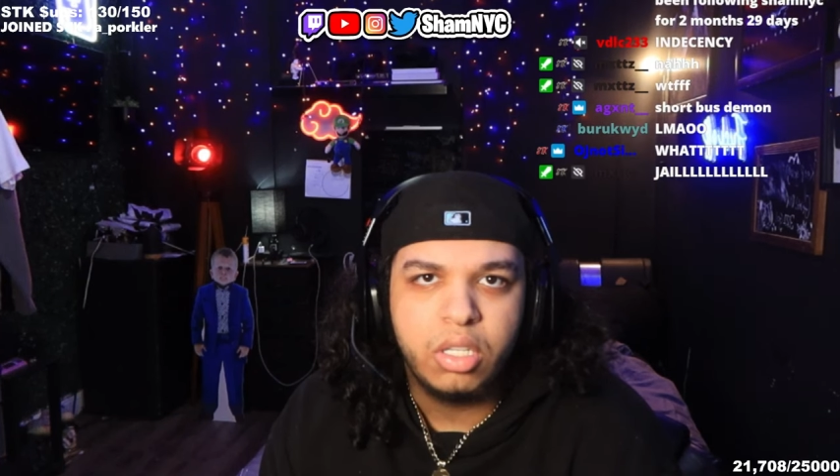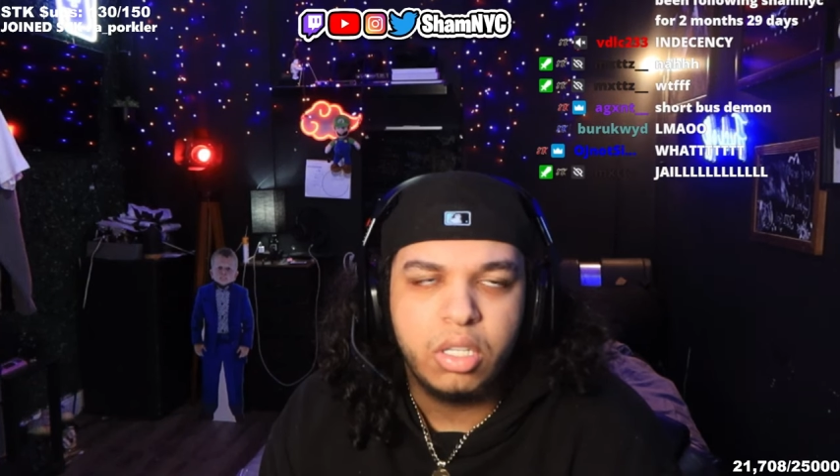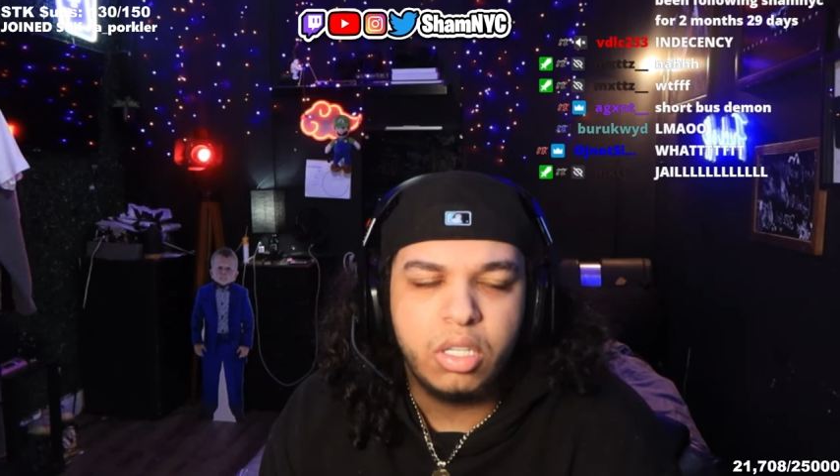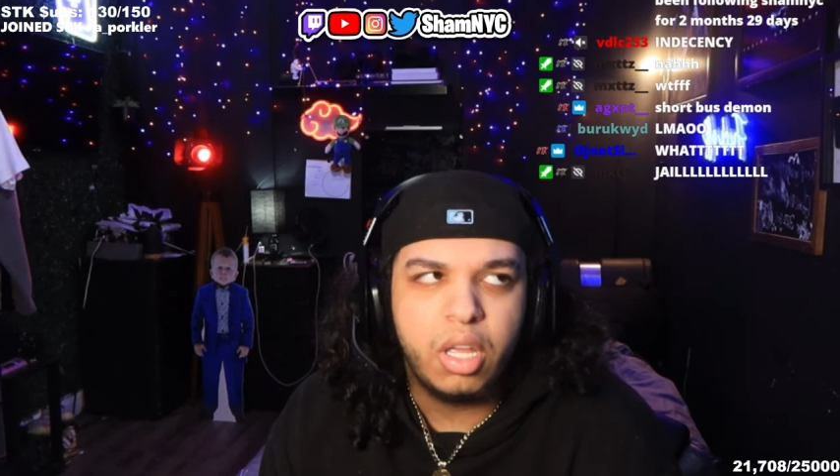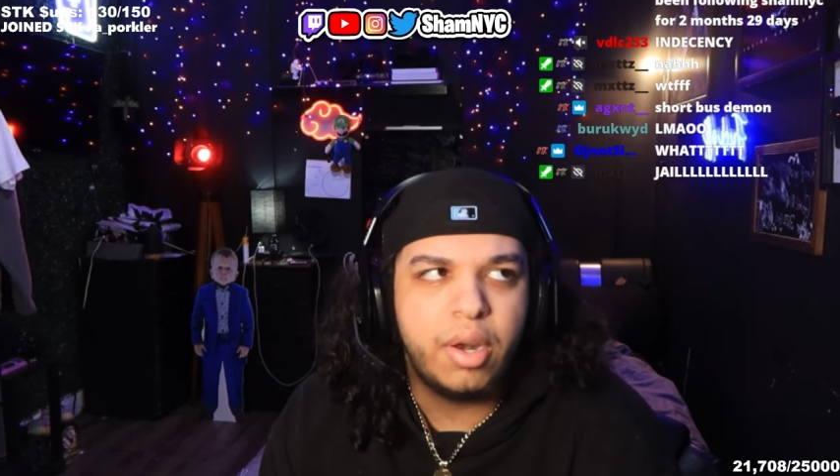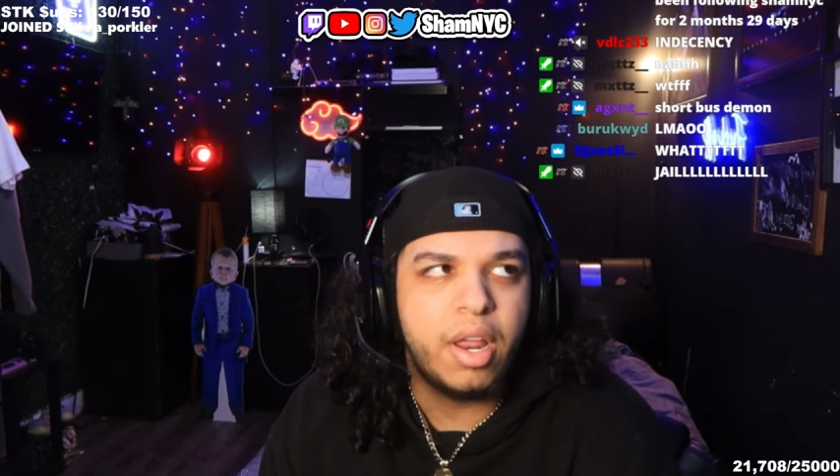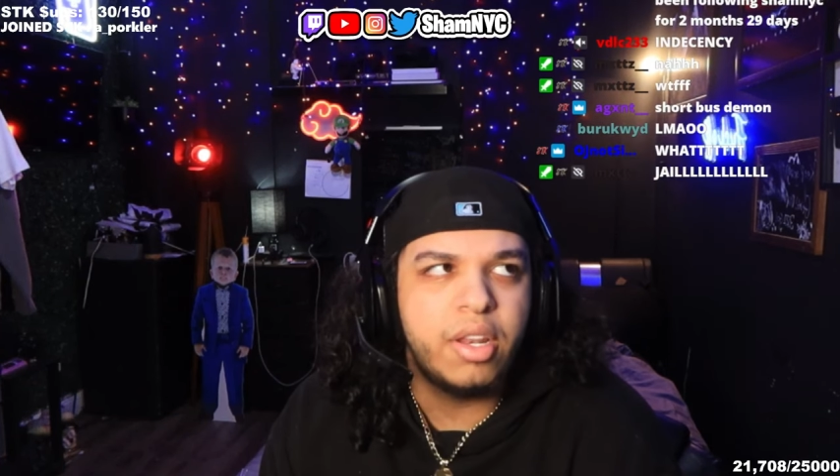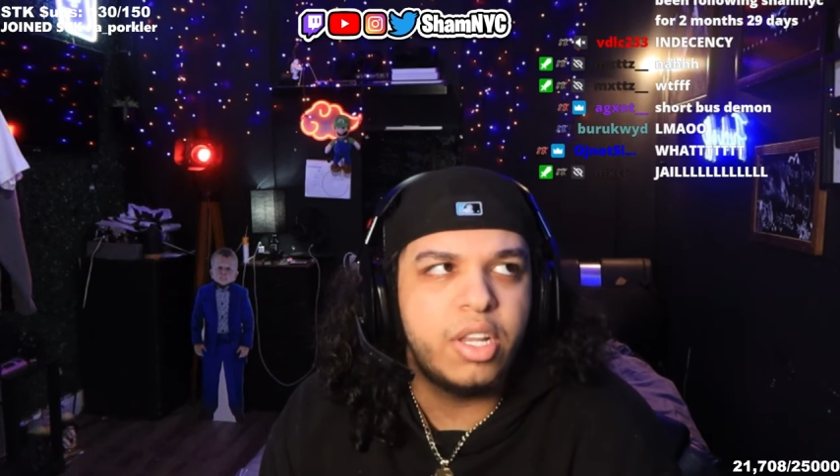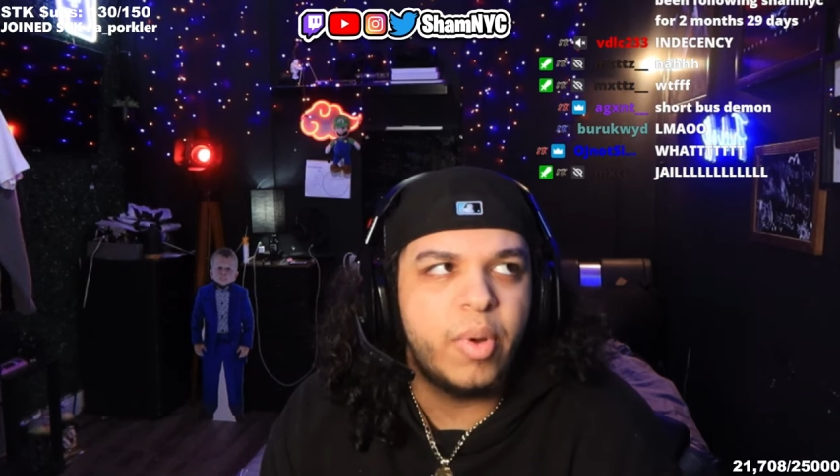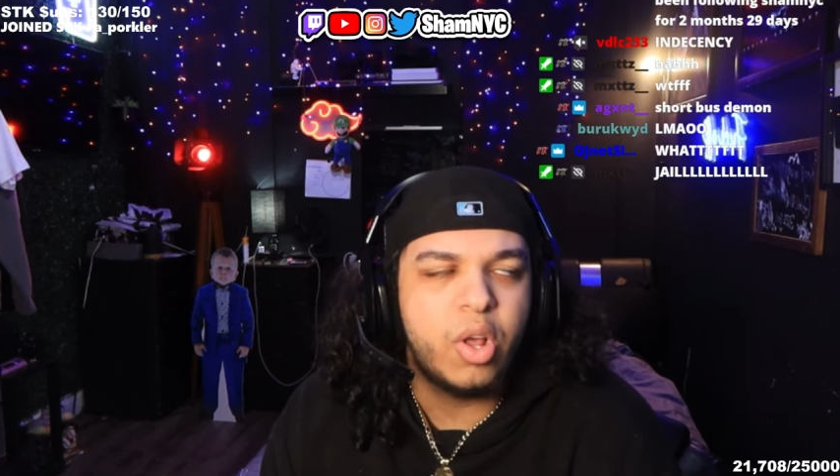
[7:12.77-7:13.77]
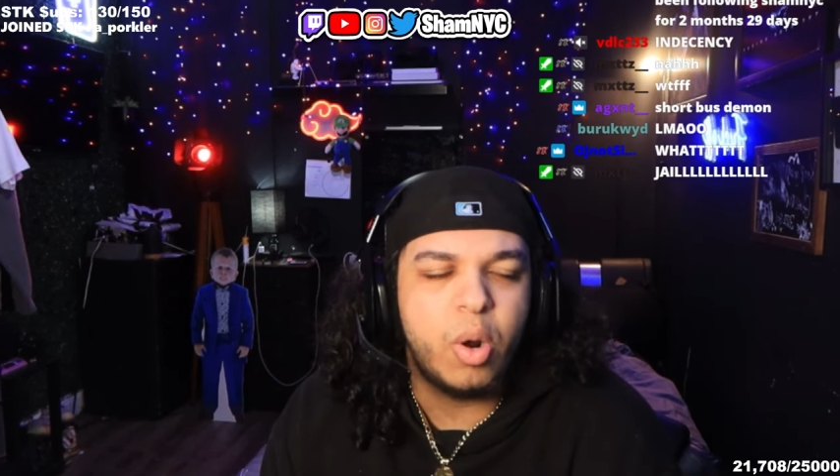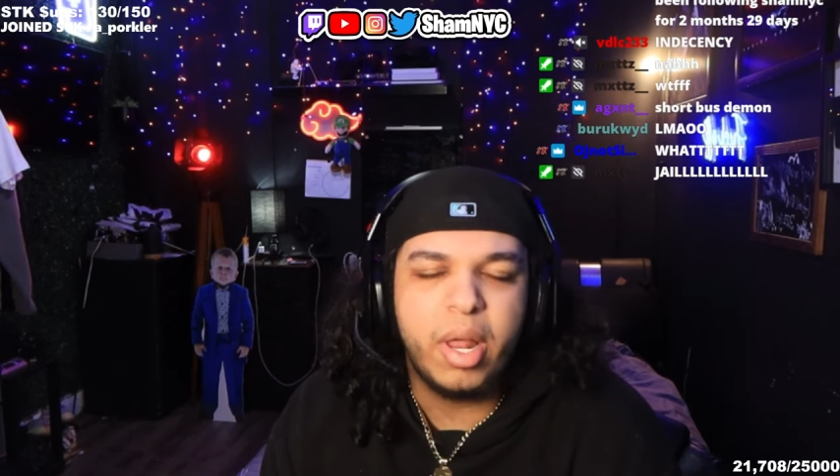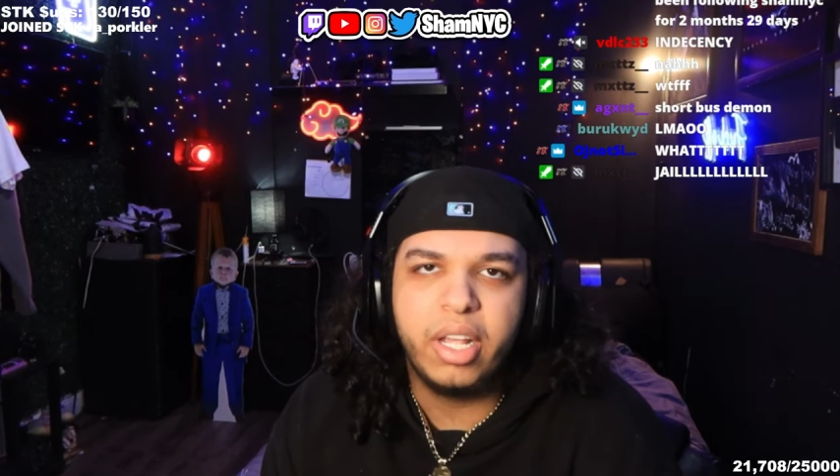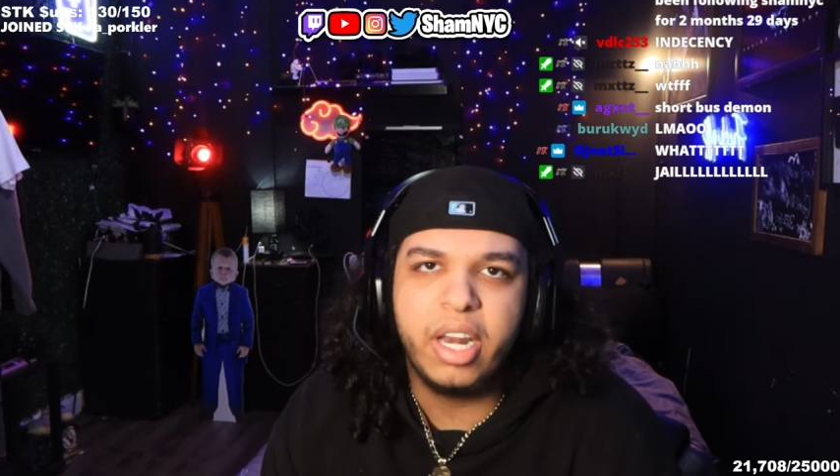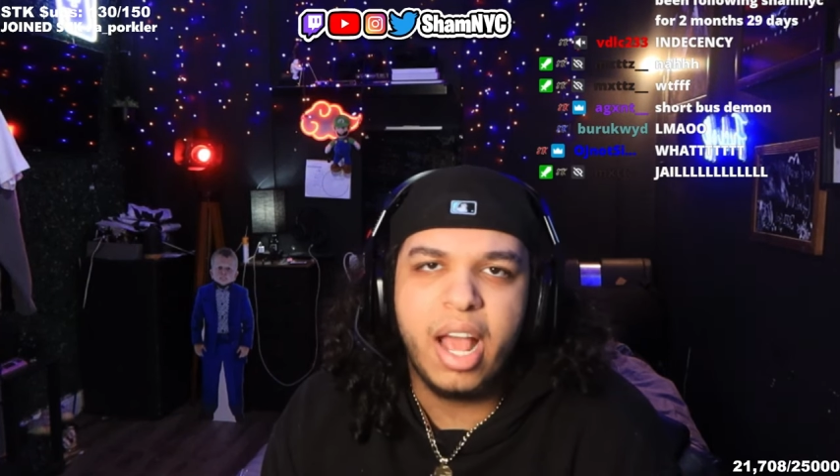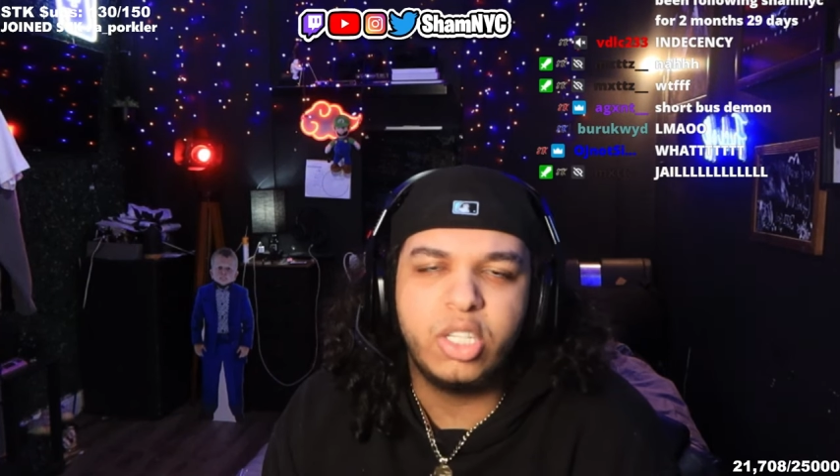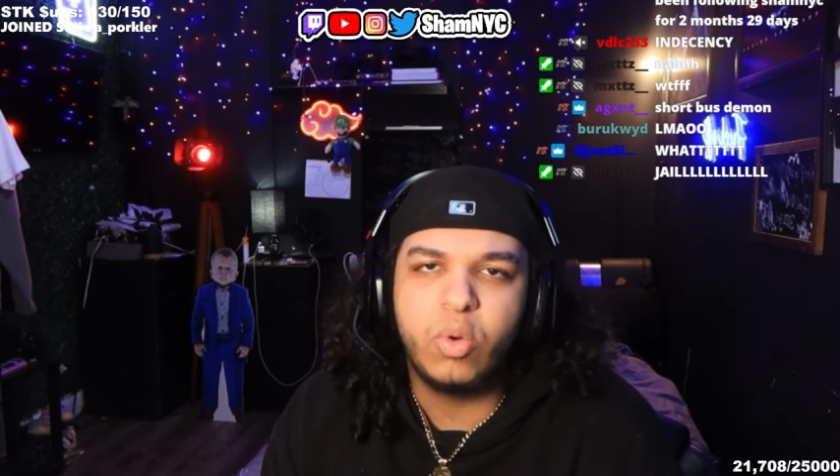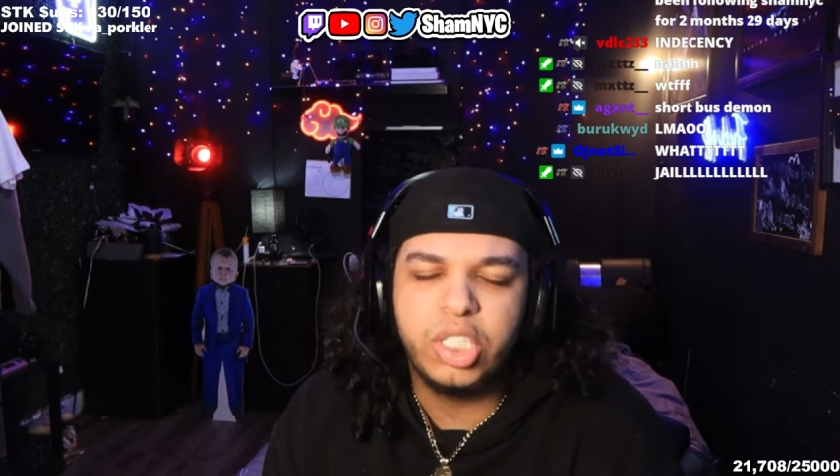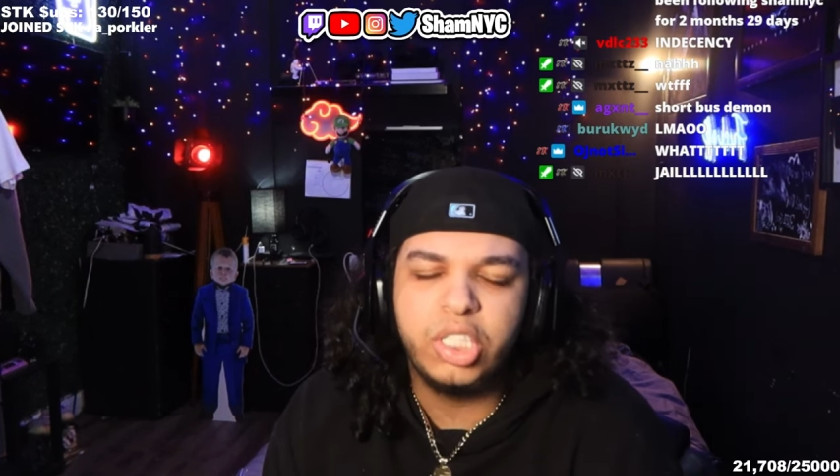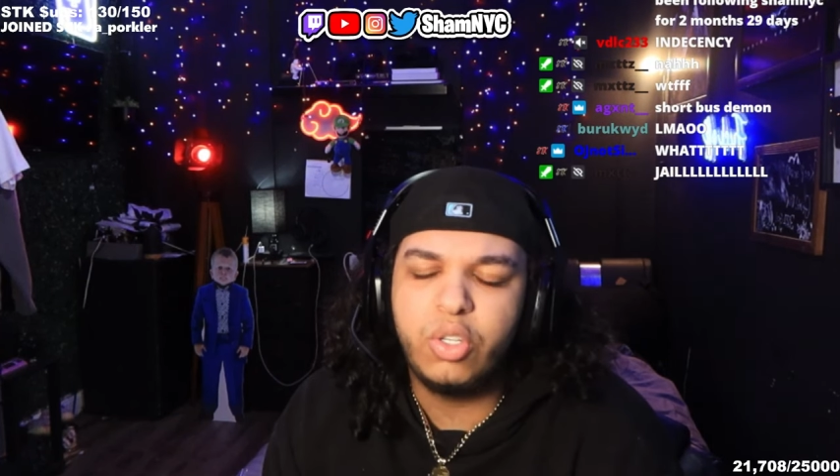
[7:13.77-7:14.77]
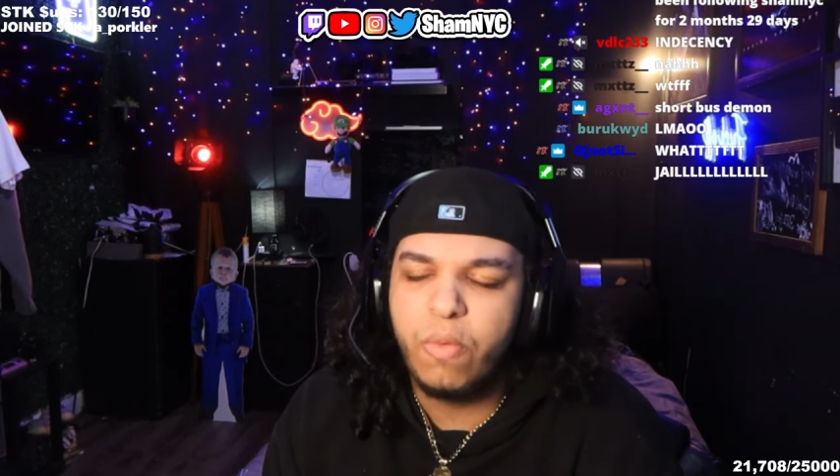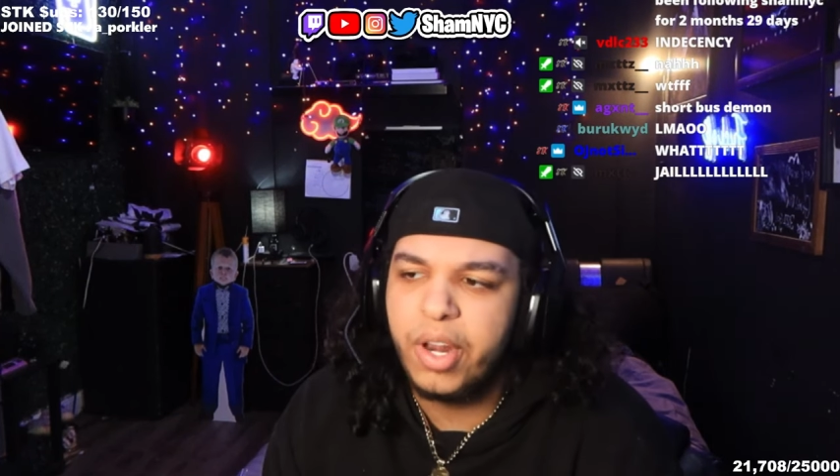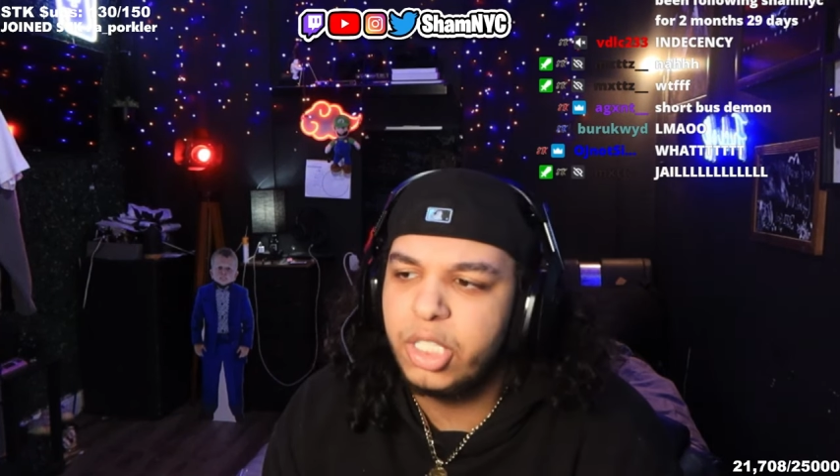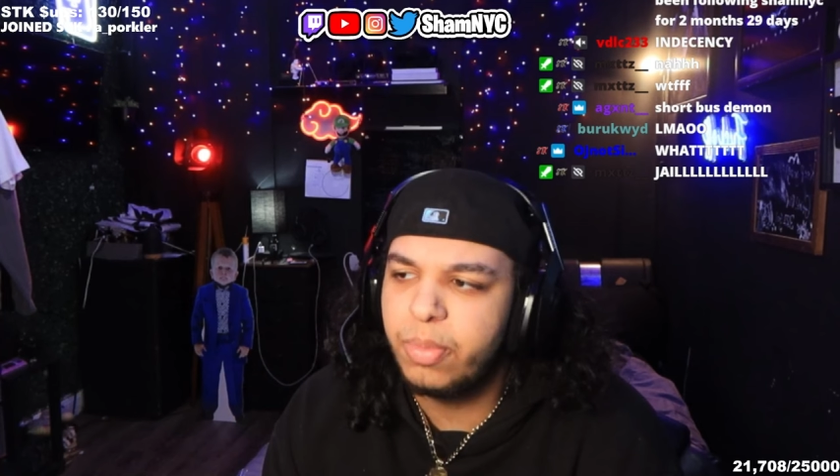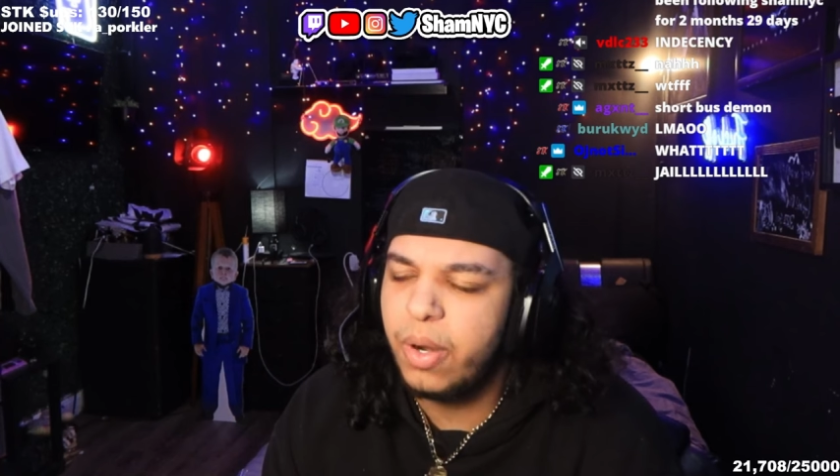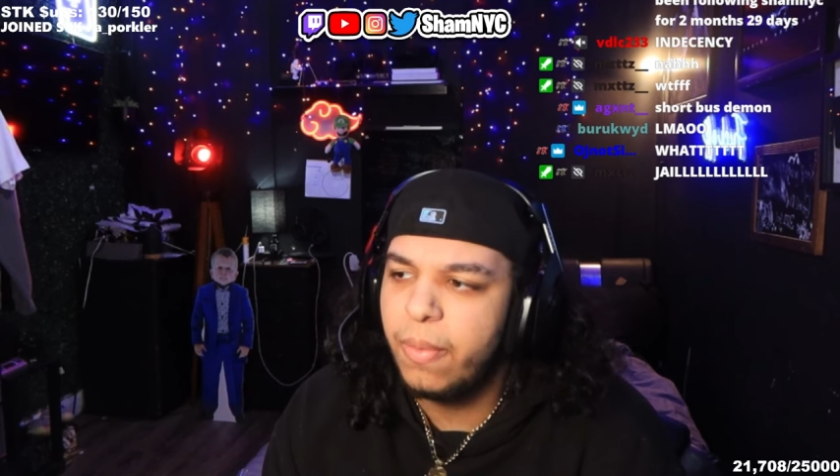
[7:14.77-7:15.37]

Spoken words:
And did you, hold on, man. Can I ask you a question? Did you finish, bro?